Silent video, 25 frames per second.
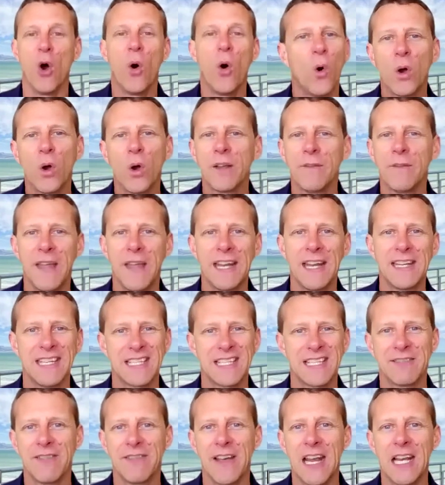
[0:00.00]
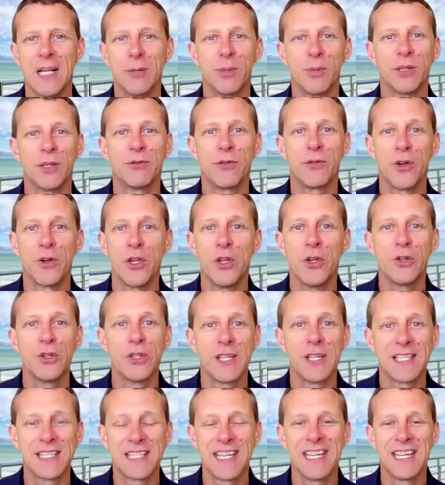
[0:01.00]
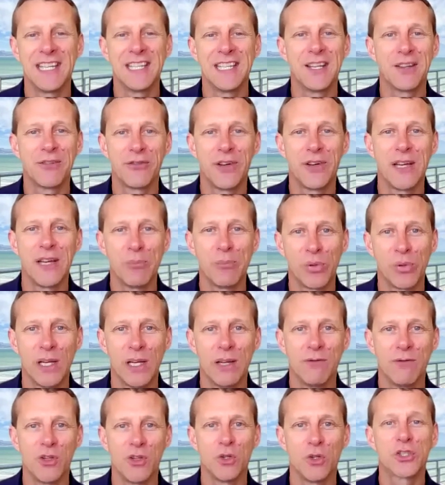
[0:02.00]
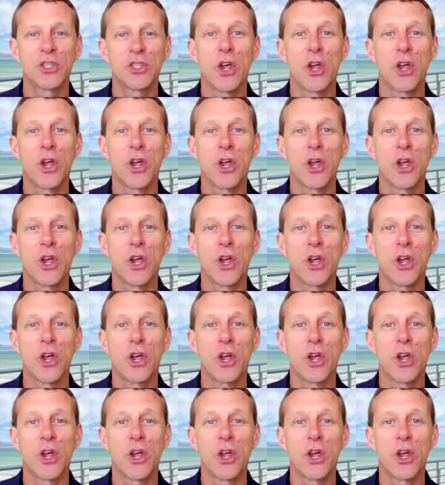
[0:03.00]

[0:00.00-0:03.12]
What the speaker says: All of that is available for you to see in the free preview.